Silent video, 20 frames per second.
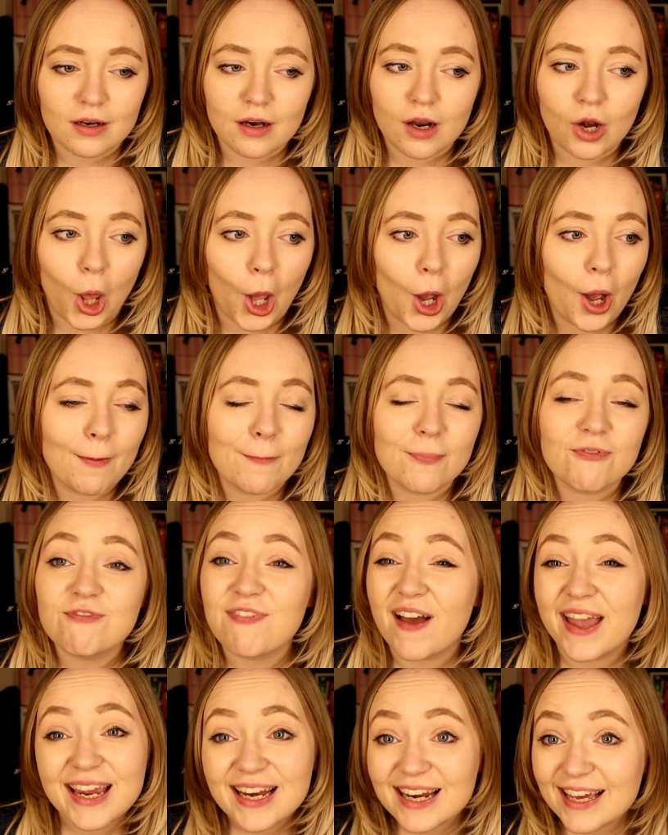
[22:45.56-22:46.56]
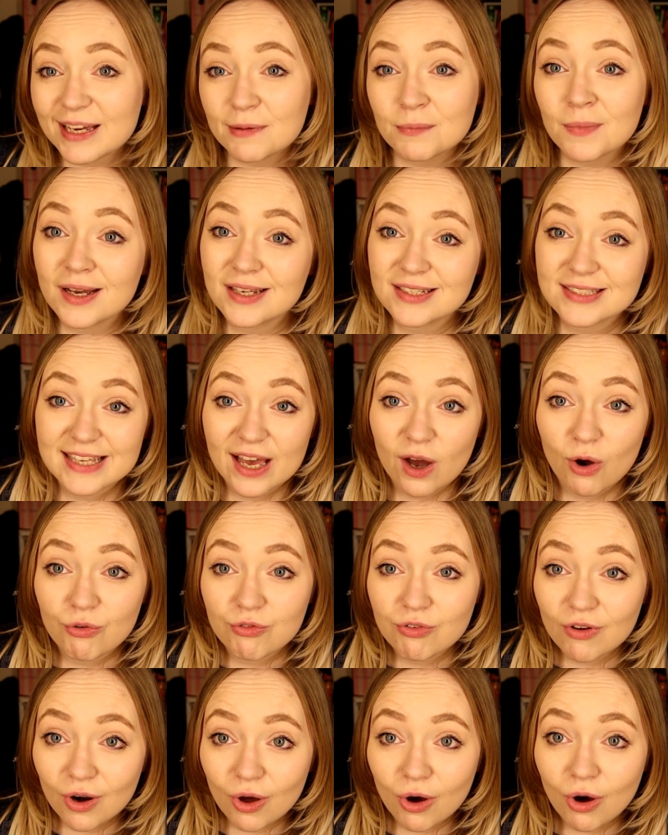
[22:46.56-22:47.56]
like I'm failing
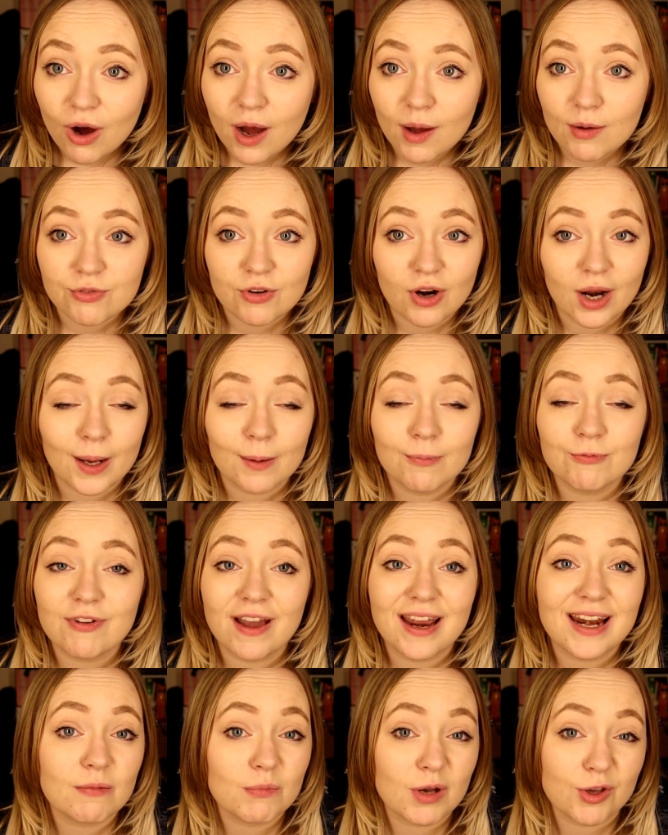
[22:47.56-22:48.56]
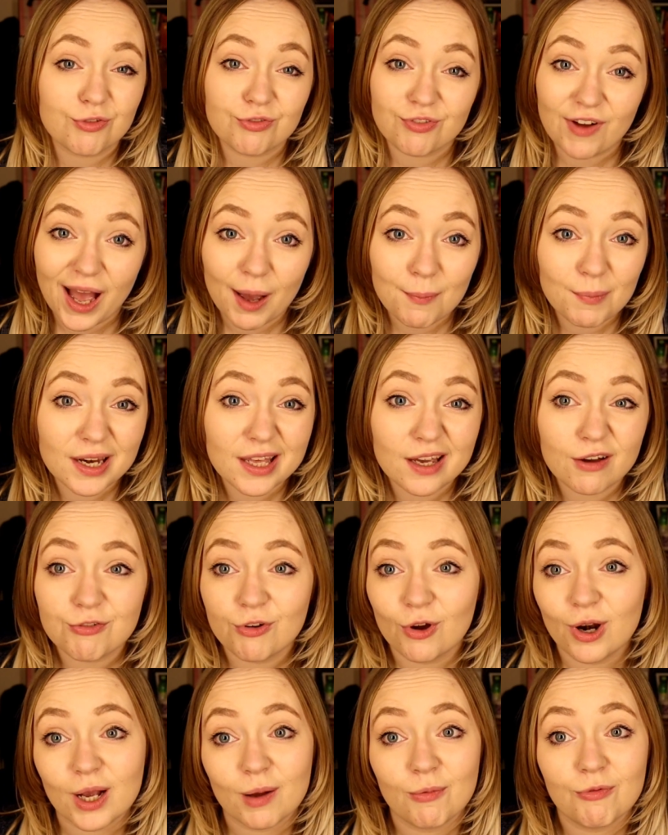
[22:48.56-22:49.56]
myself a lot. I feel like I'm failing my family. I
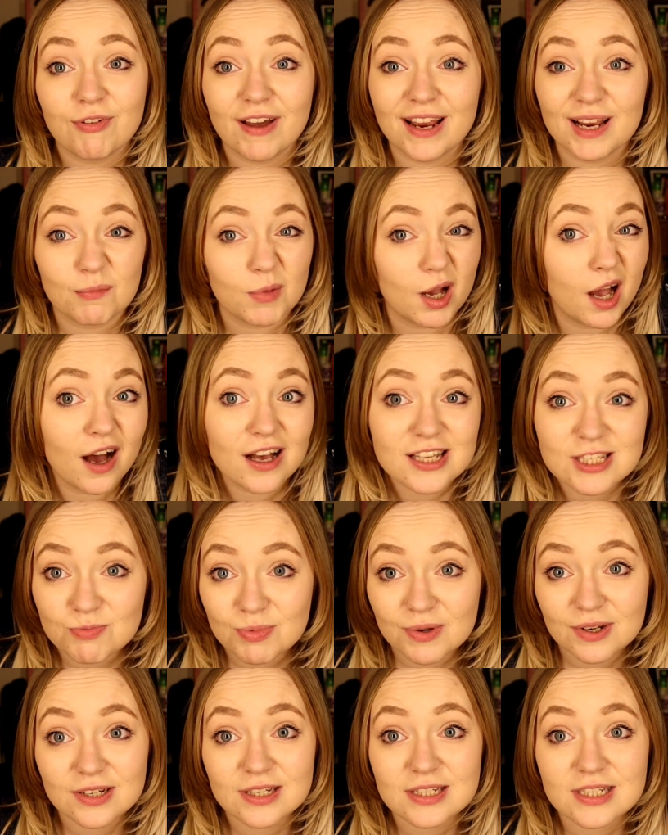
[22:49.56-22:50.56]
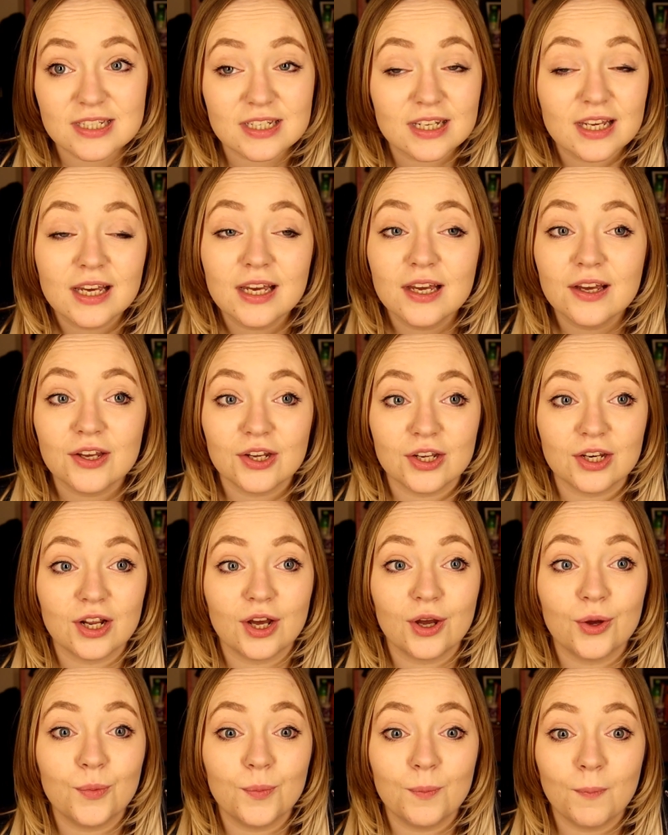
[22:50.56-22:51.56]
feel like I'm failing my husband. You
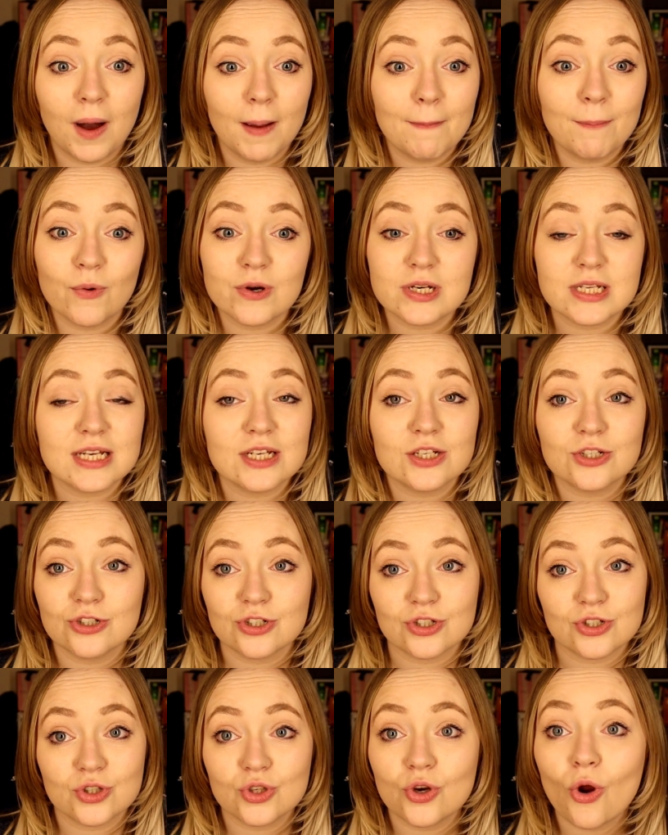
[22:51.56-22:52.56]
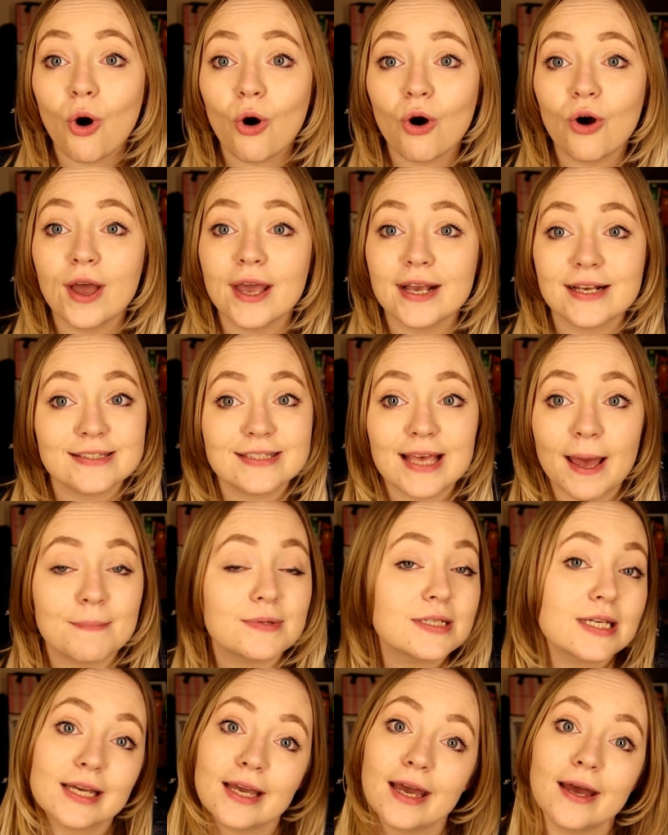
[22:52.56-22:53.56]
know, my body is just not
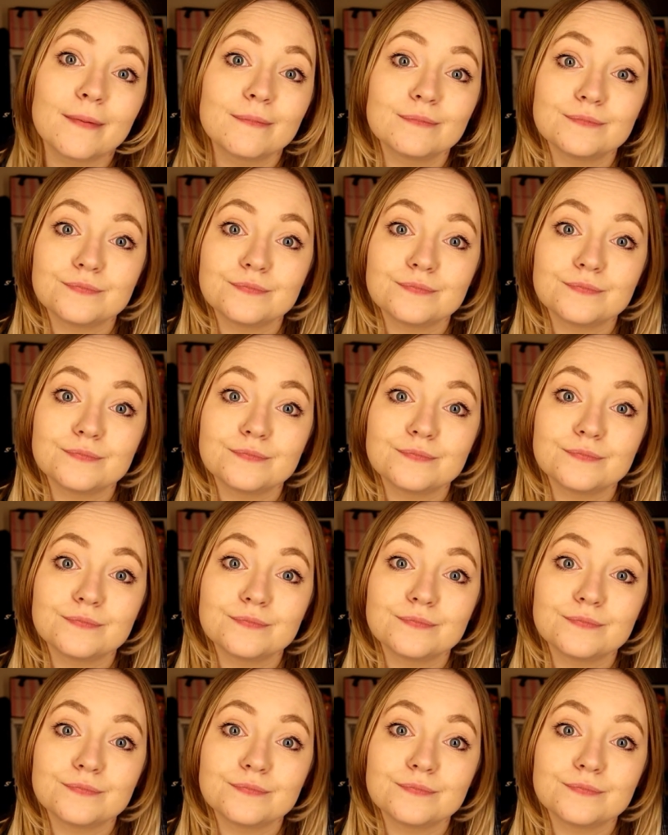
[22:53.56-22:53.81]
accepting it.